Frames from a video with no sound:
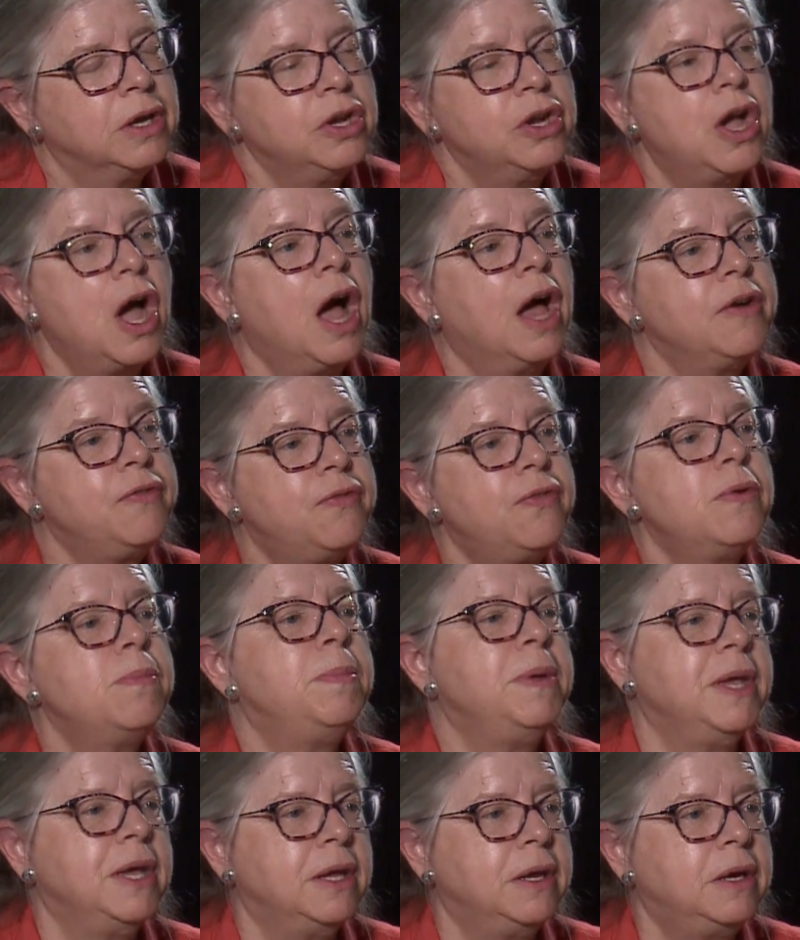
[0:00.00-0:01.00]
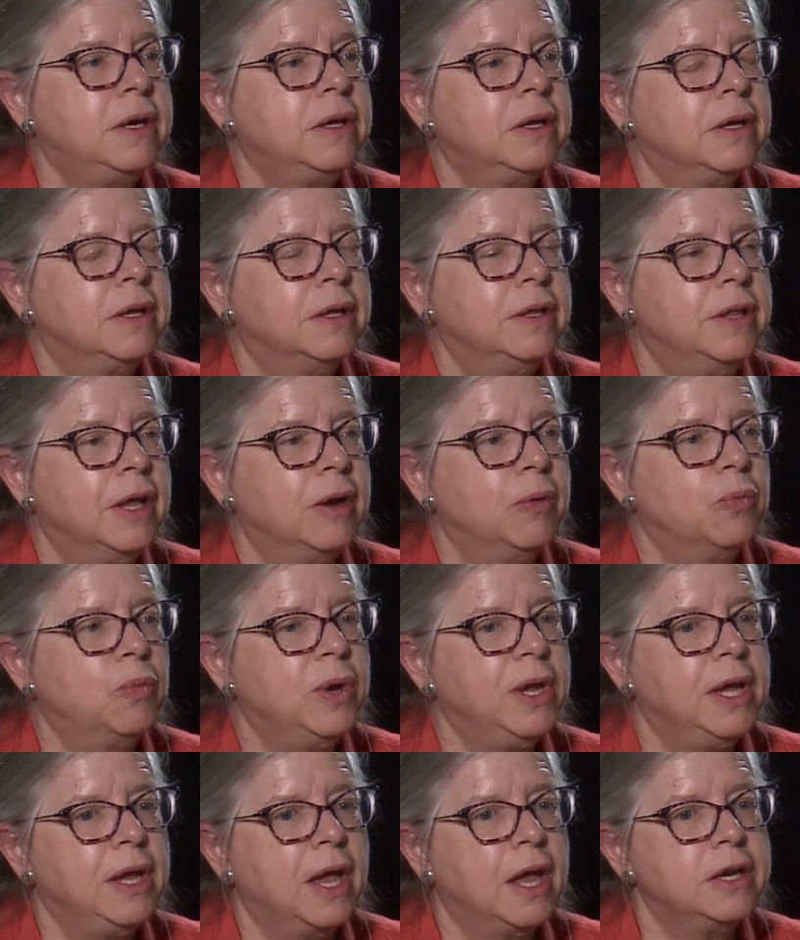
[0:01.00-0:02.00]
God forbid that
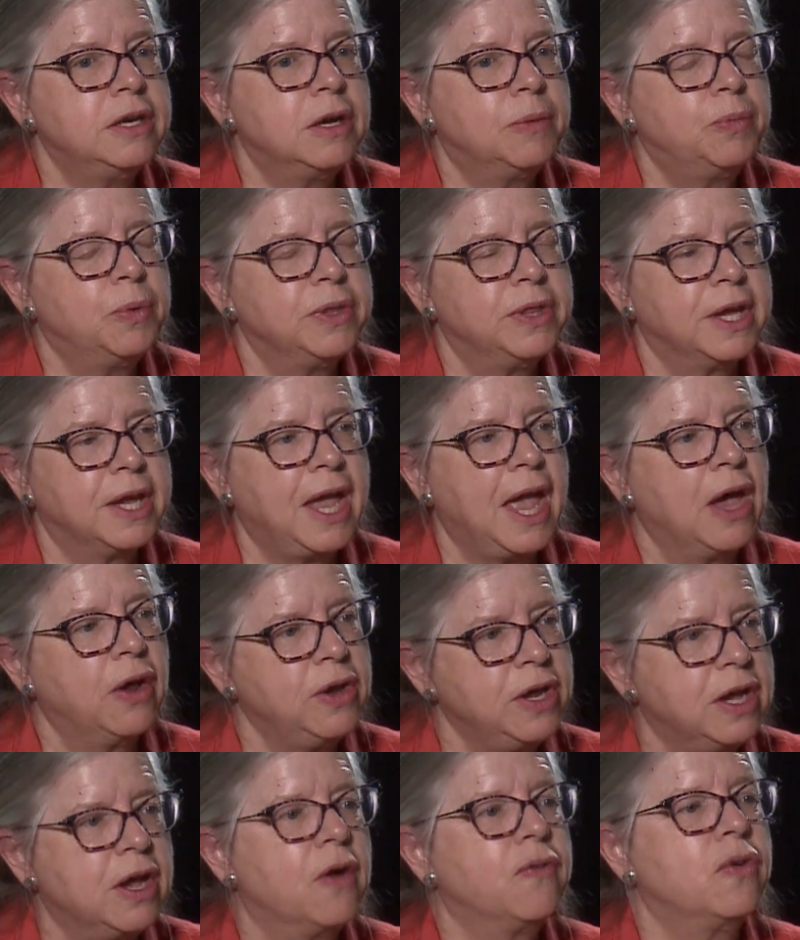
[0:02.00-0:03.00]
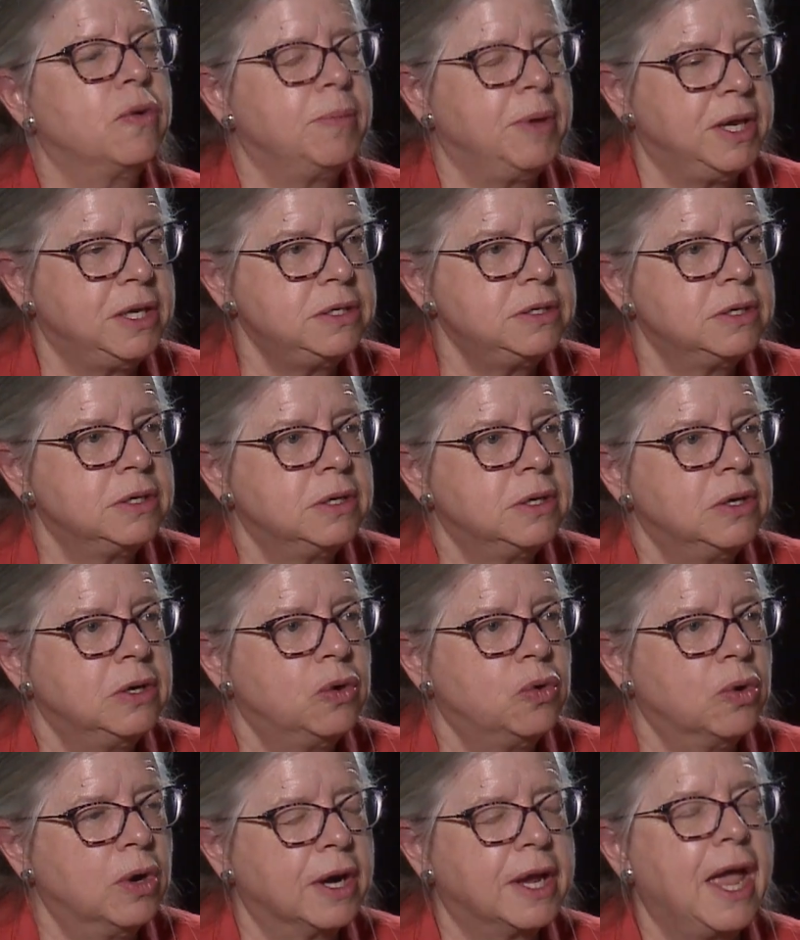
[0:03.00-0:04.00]
we end up with a county government
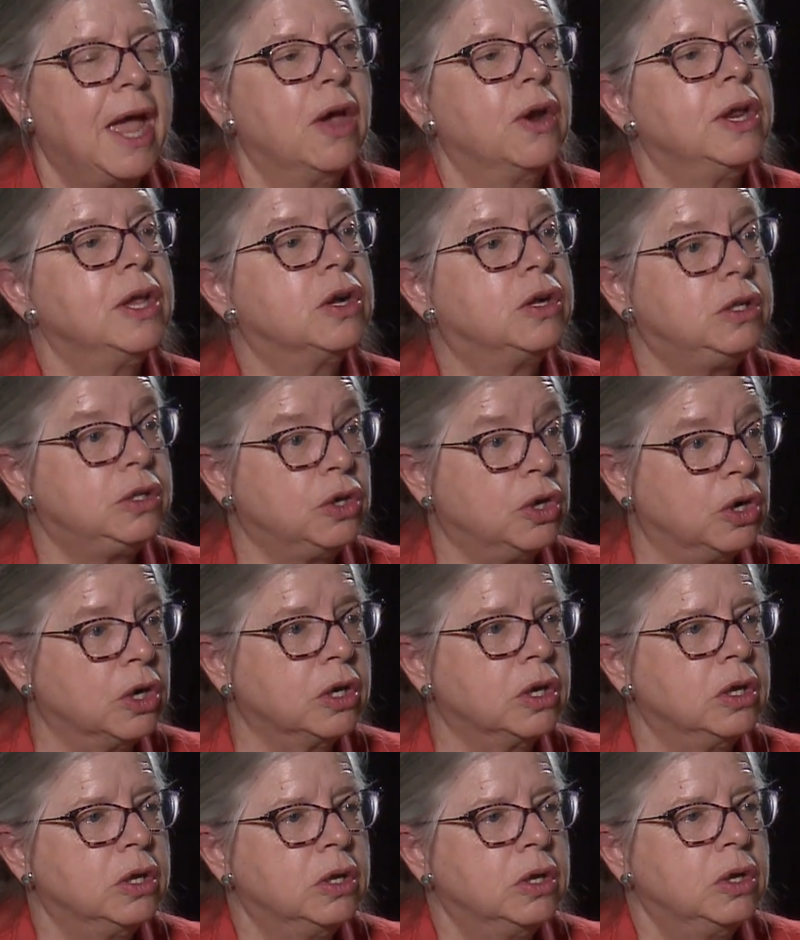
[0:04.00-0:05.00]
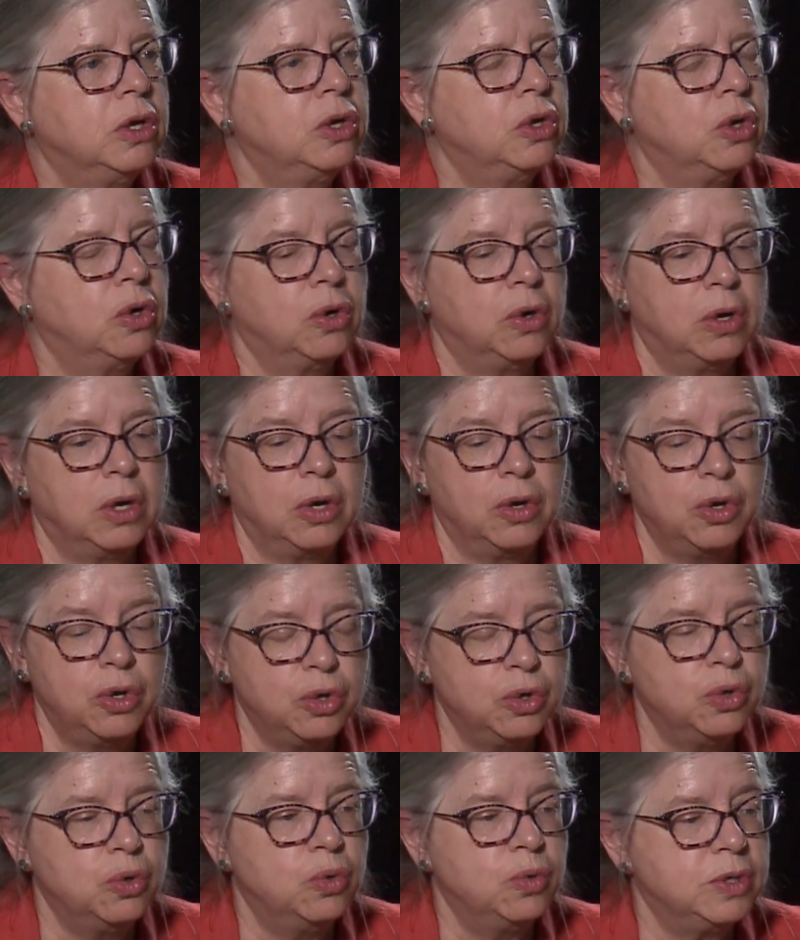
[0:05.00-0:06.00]
or a county clerk
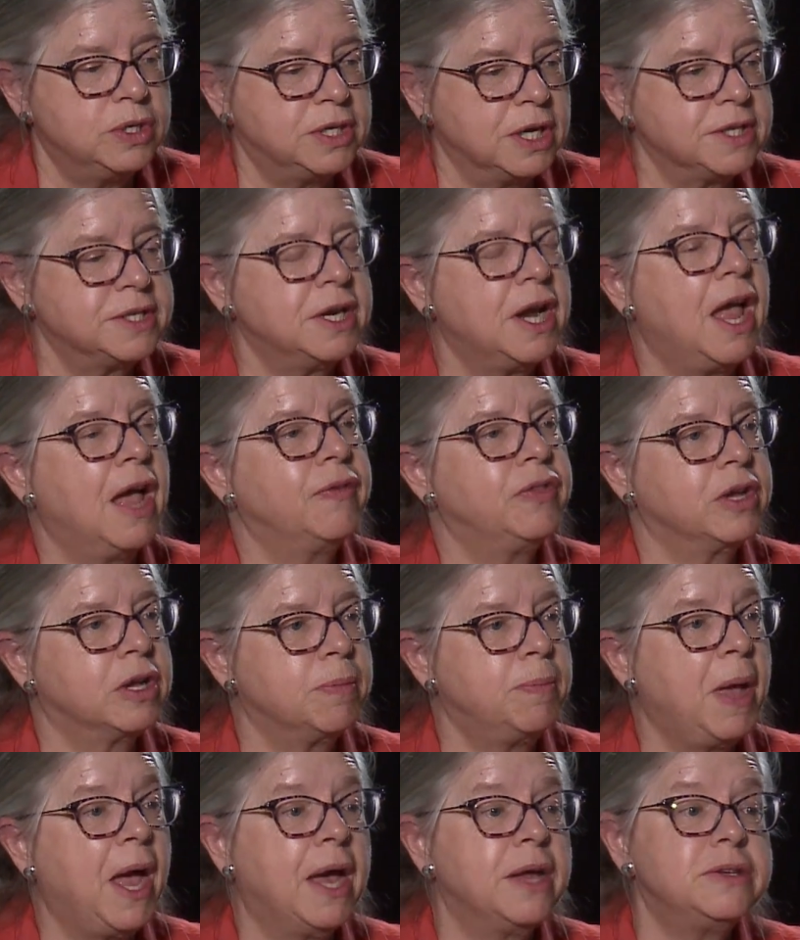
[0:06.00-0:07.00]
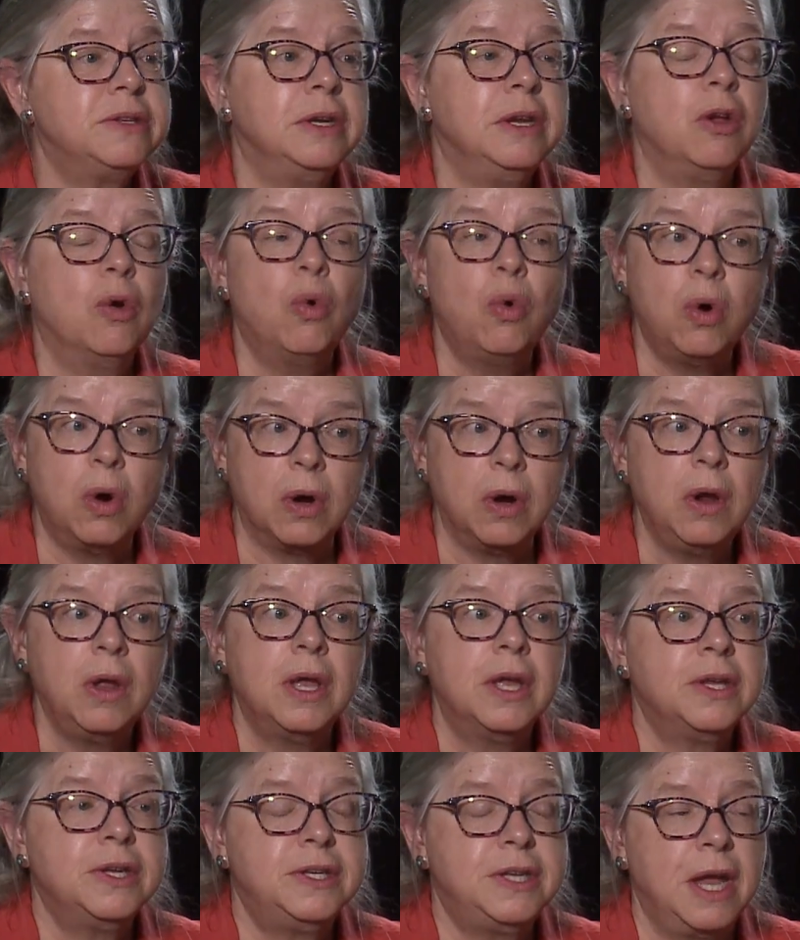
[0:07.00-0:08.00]
who doesn't have the capacity, or
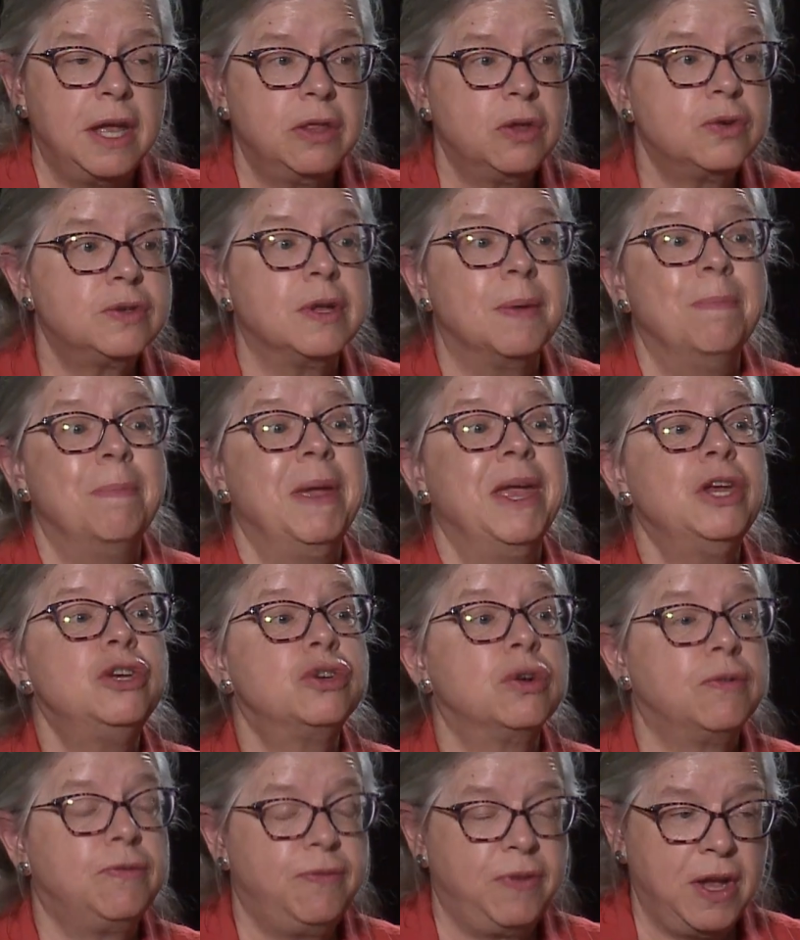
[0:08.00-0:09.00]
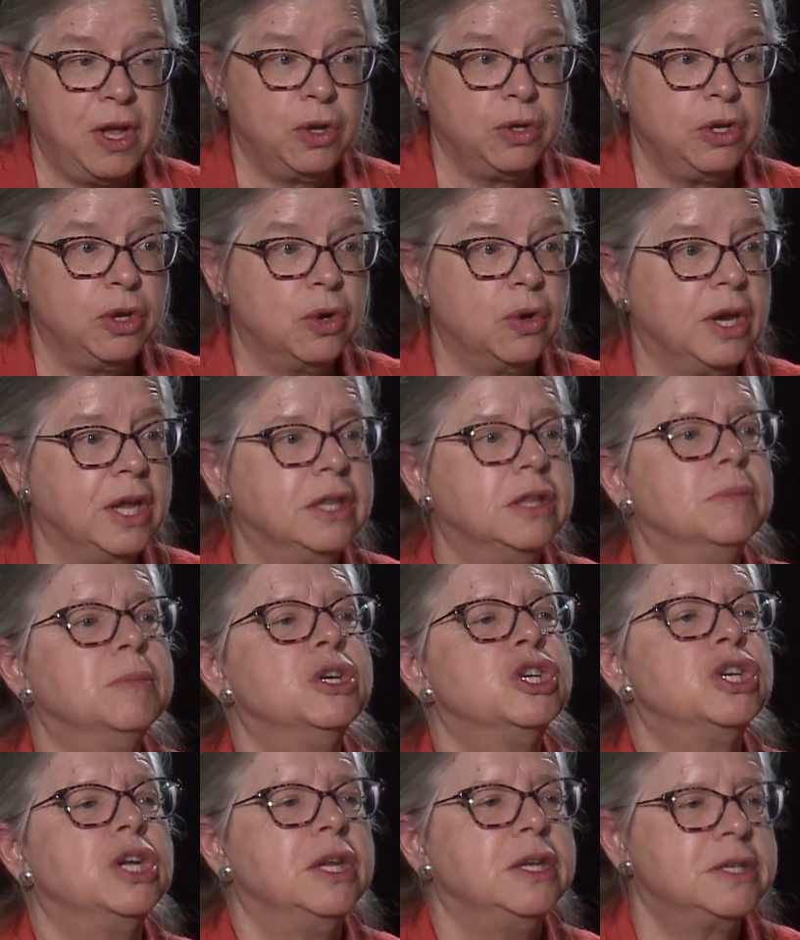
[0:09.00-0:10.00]
say there's a major failure in the
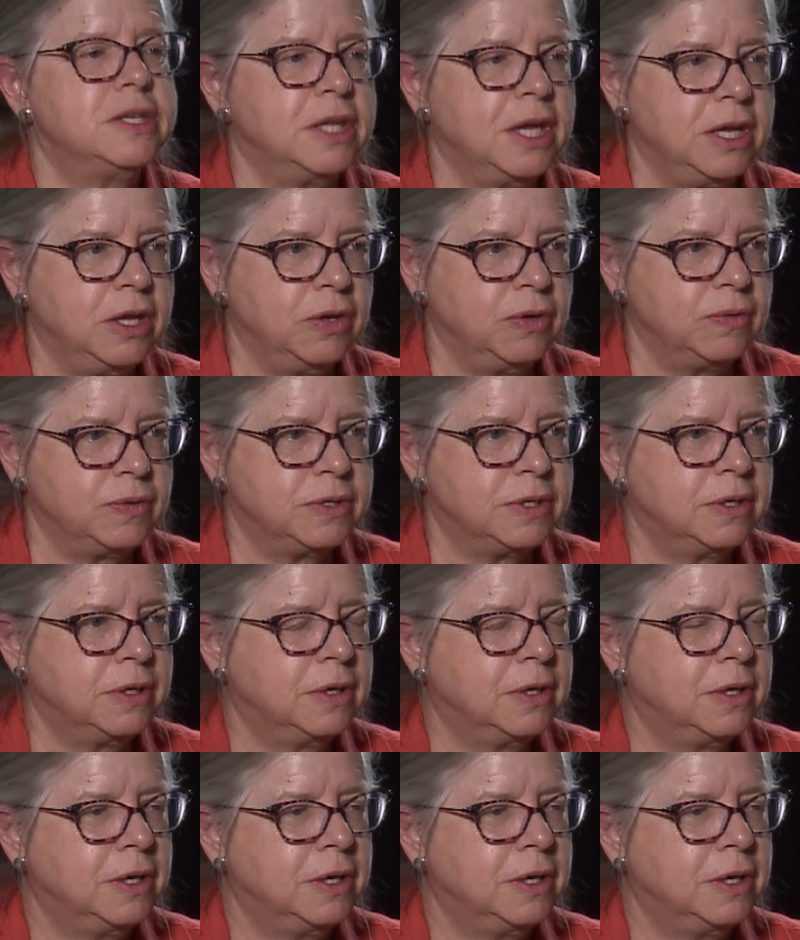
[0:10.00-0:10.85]
machines they use.